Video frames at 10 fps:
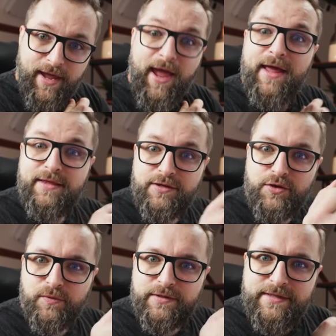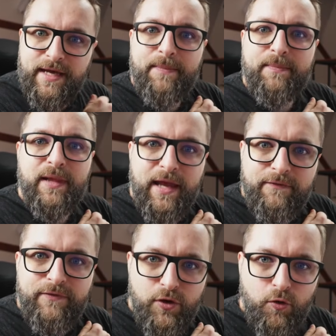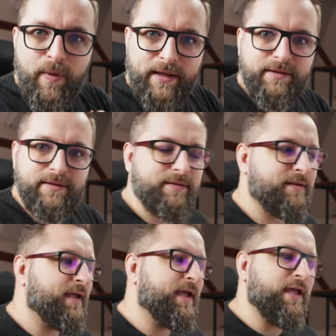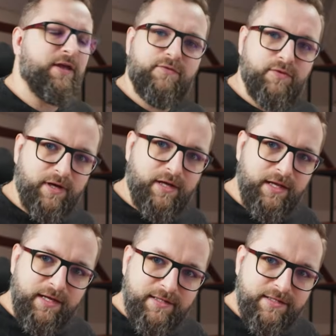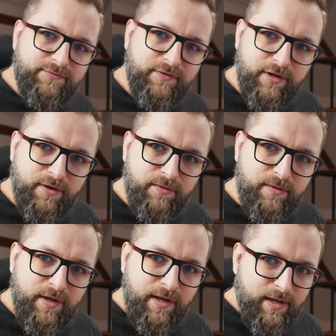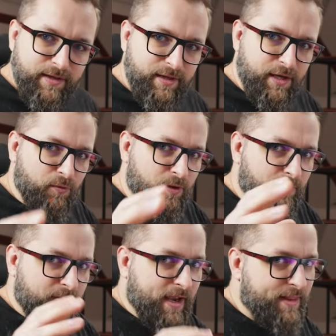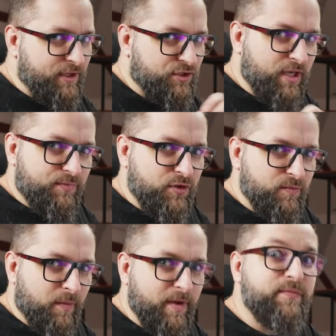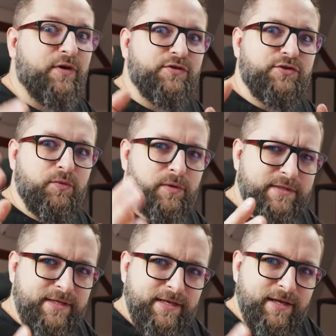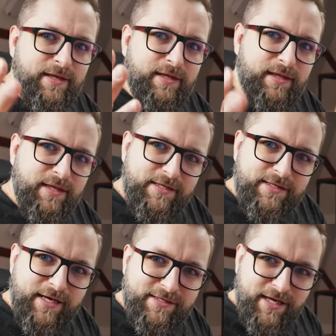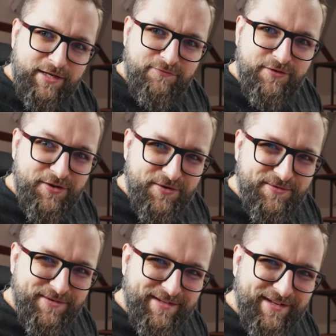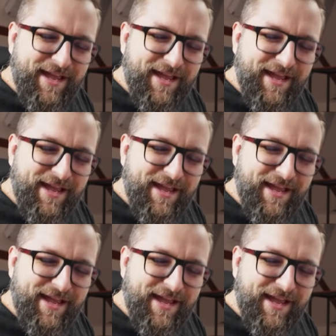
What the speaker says: And you will see a play video button. If you click this video, there will be an inception moment because you will see this exact video.